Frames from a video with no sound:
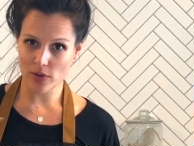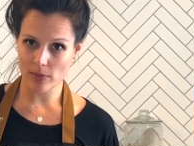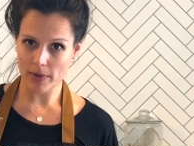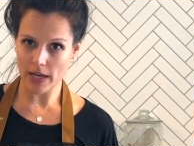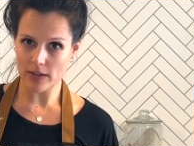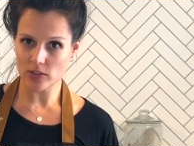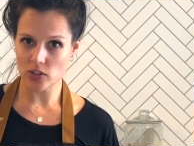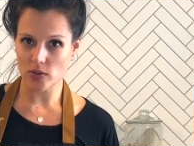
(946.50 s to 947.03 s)

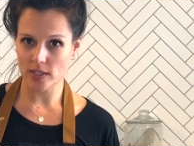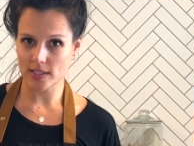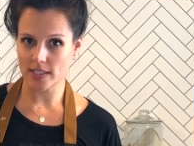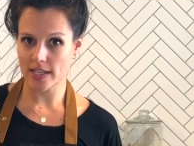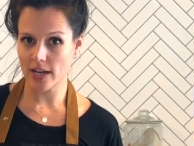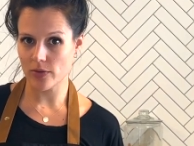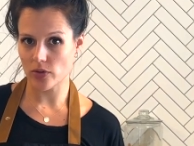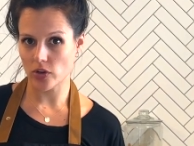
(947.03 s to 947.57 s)
now so you can see
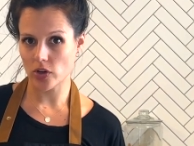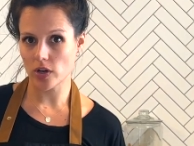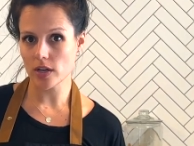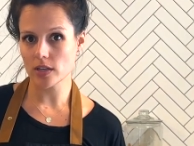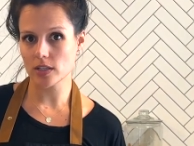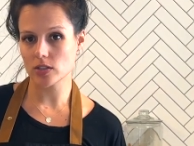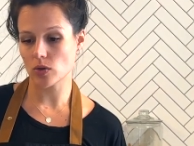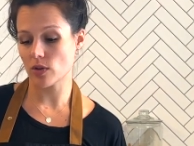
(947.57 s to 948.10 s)
how they're
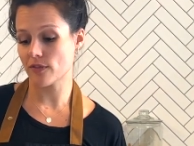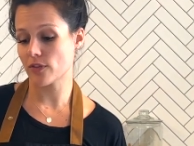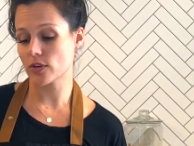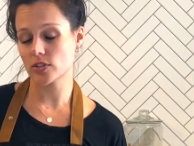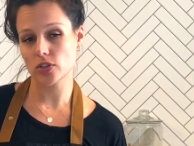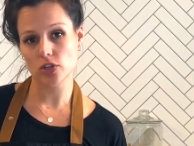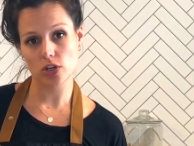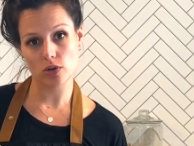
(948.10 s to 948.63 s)
cooked. So the first
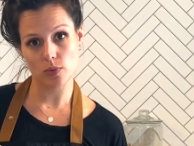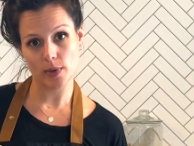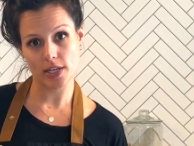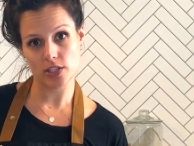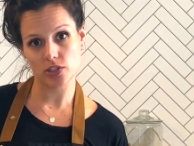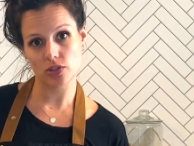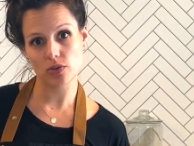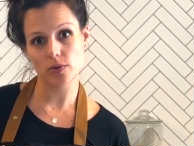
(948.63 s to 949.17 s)
thing you're gonna wanna
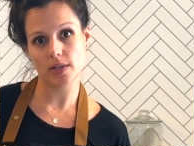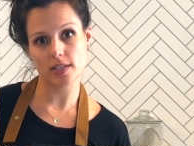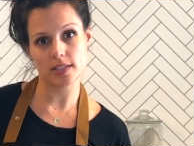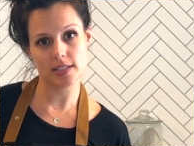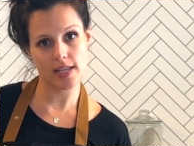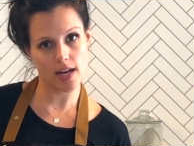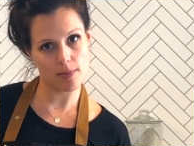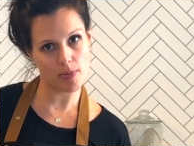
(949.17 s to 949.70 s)
do is
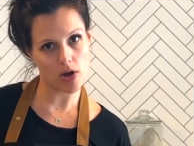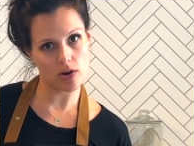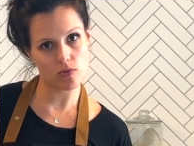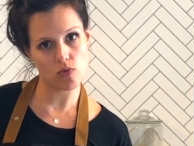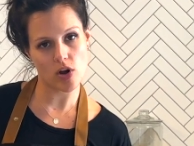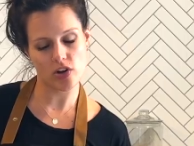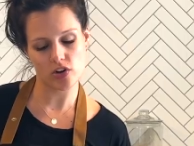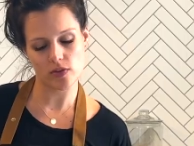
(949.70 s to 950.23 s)
get a pot of
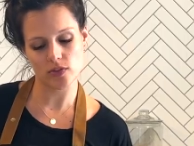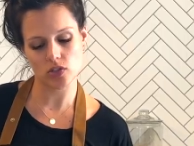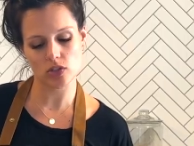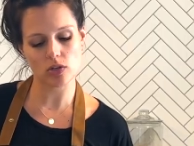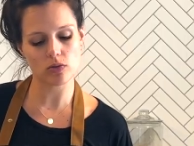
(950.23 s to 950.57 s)
water on the stove.